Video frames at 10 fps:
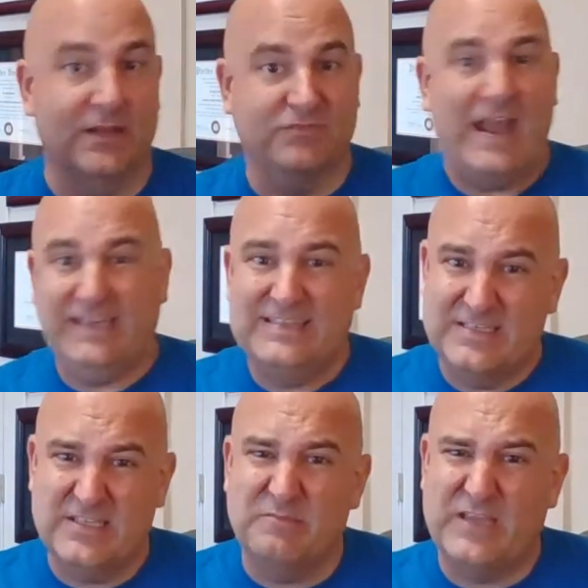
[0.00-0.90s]
And if that gets
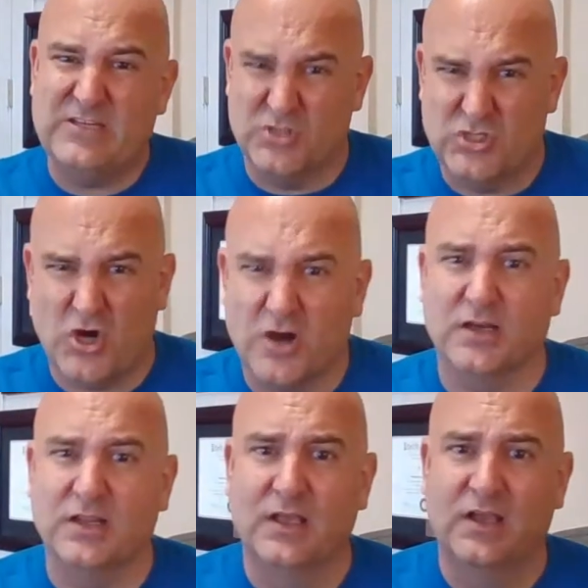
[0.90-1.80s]
into the patient's
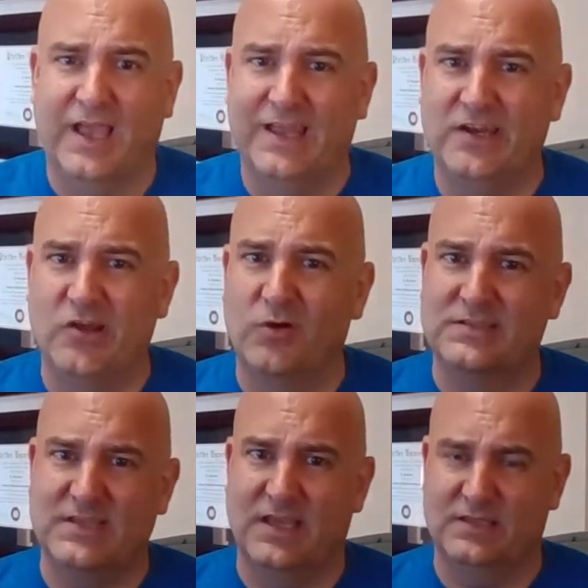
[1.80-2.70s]
chart and no one
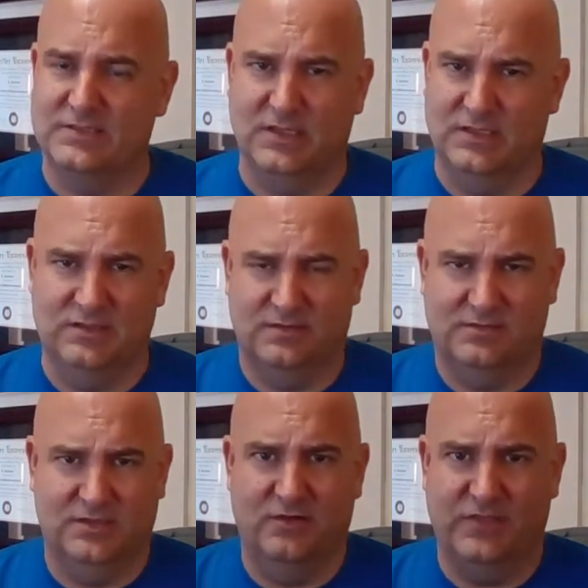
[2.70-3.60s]
says, and
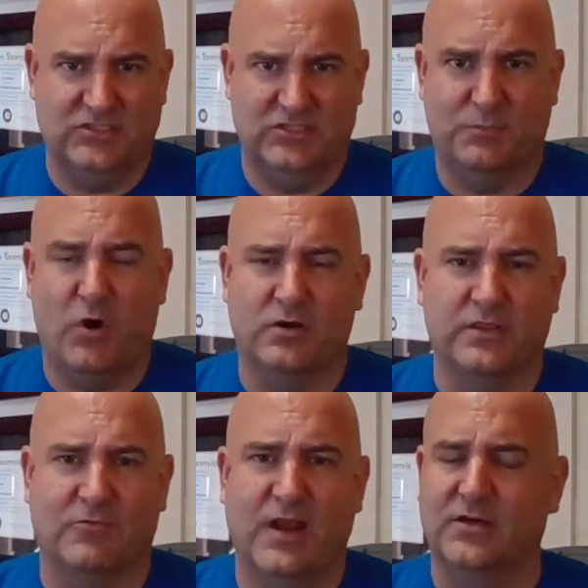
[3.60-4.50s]
that's just part of
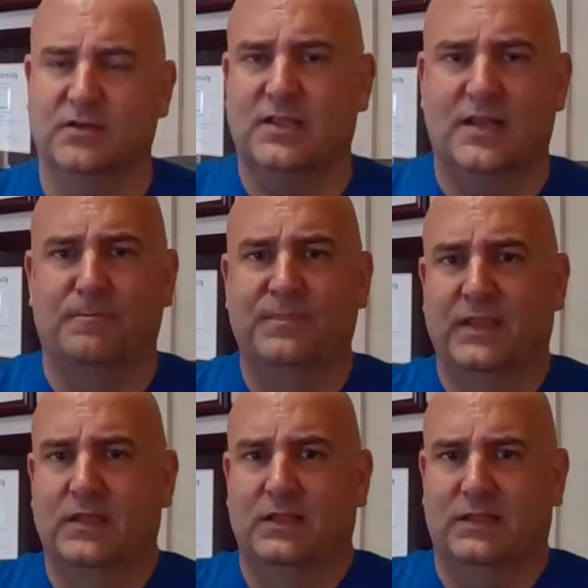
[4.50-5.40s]
their record, then
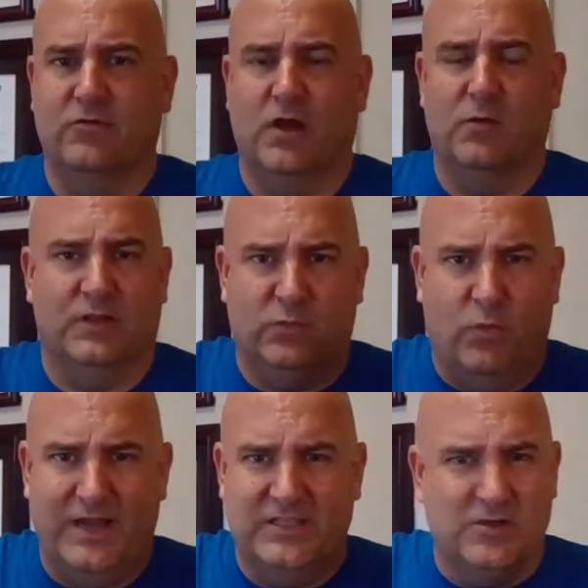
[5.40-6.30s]
later on we're like,
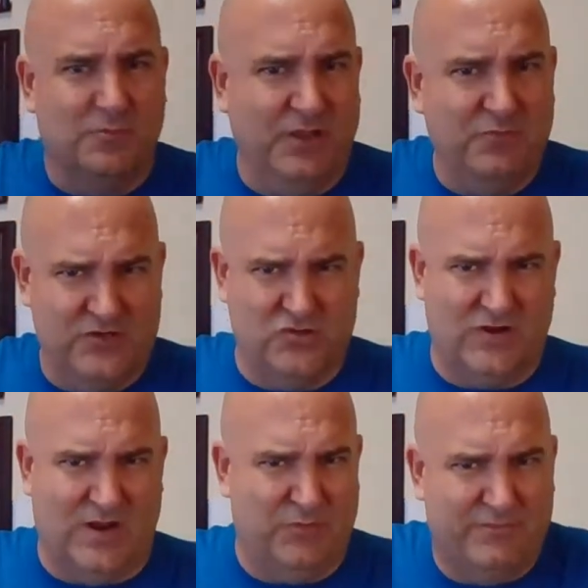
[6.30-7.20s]
why did their blood pressure
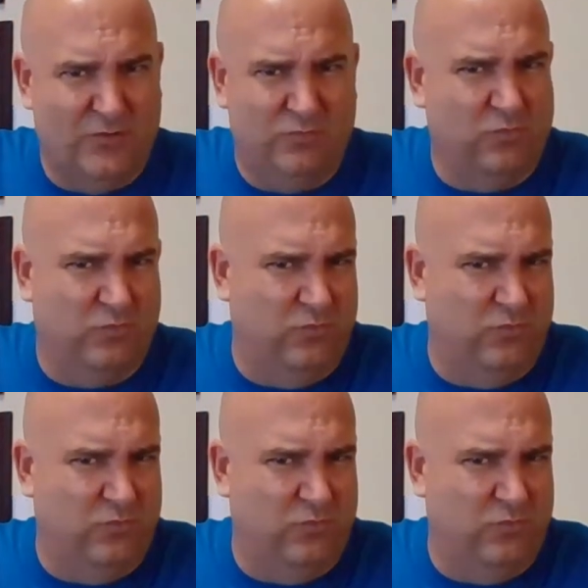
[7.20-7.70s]
drop? We have no